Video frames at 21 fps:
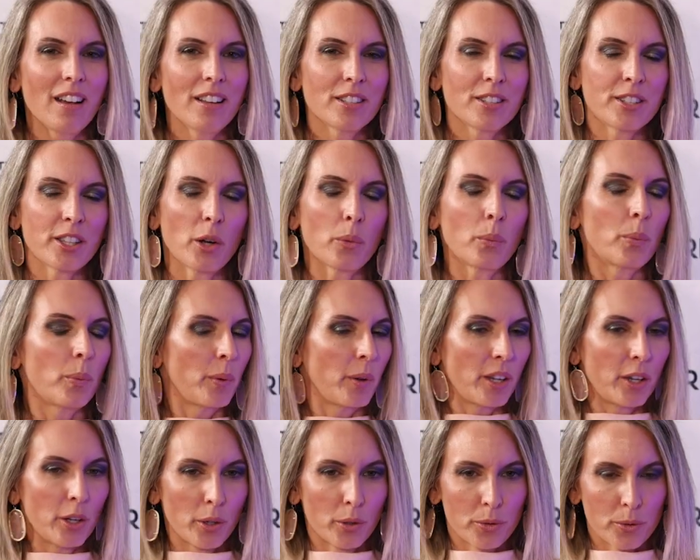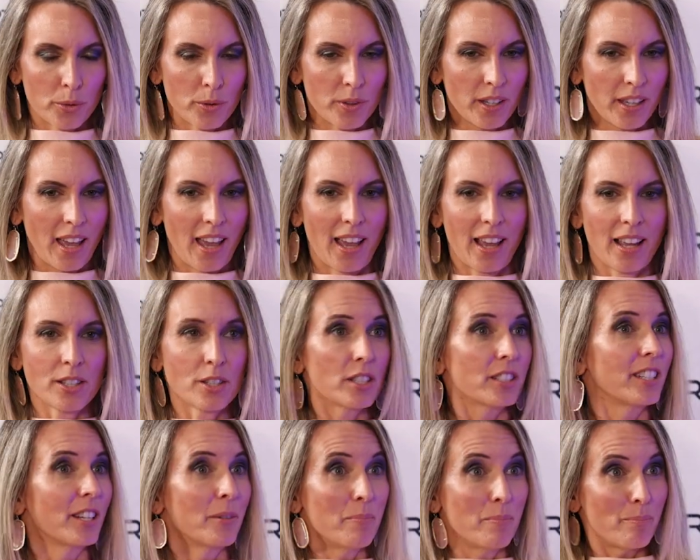So we go through the case,
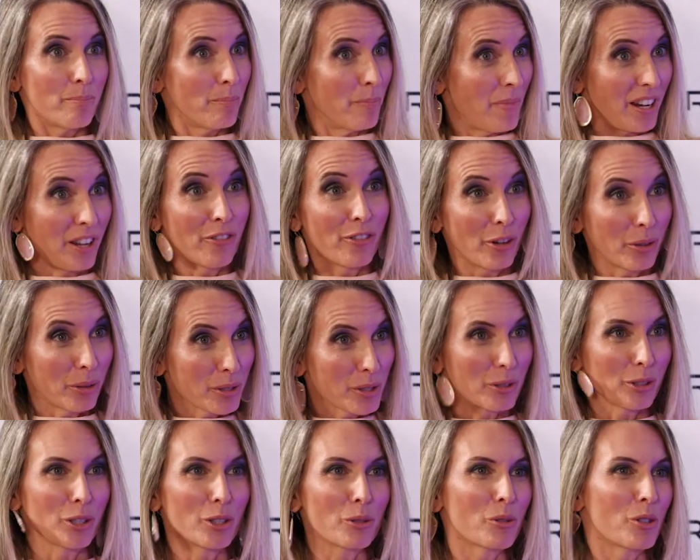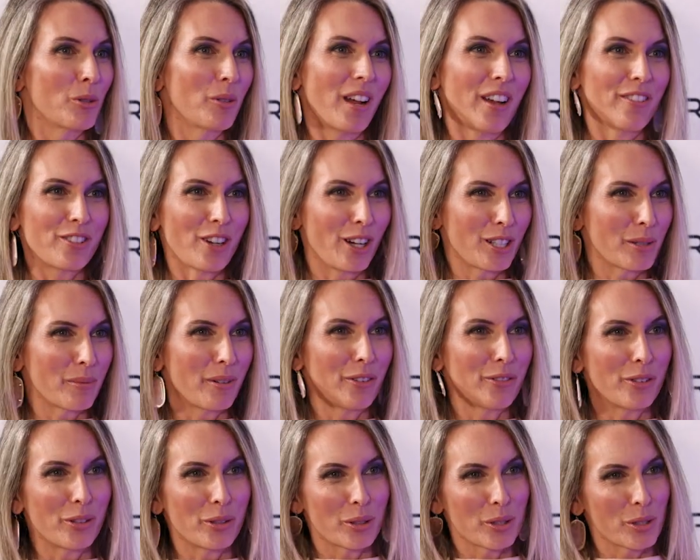did many focus groups. You and I have talked
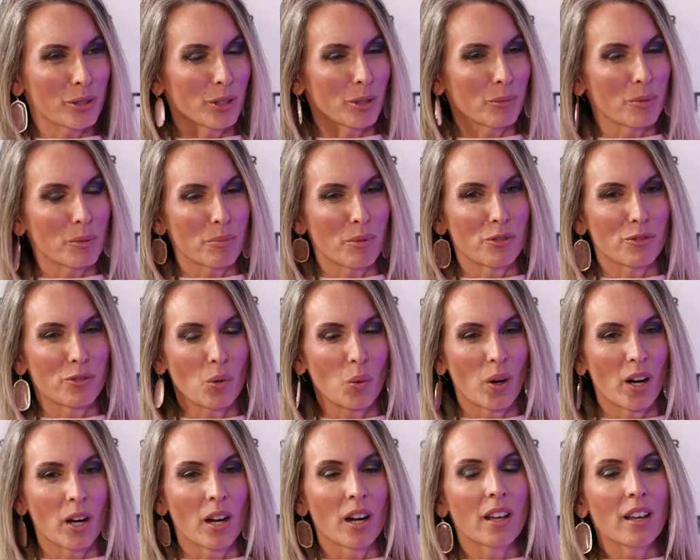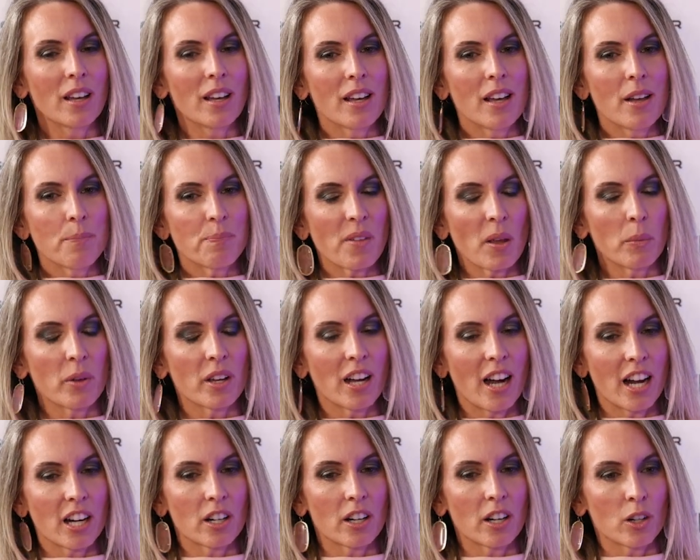about focus groups before. And we
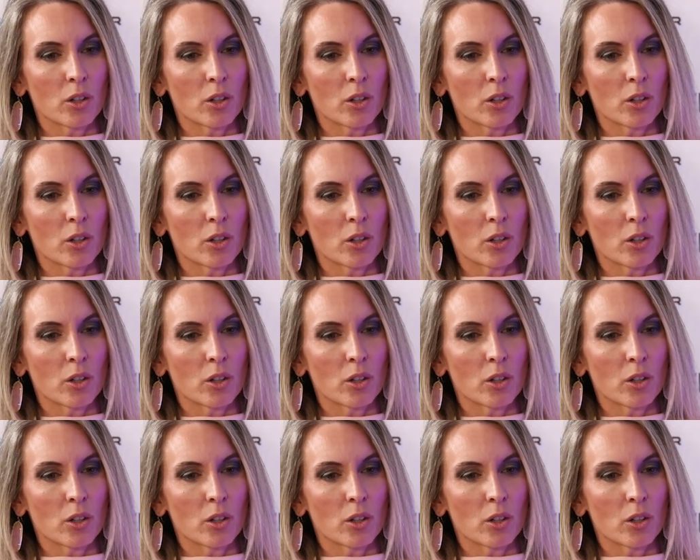got her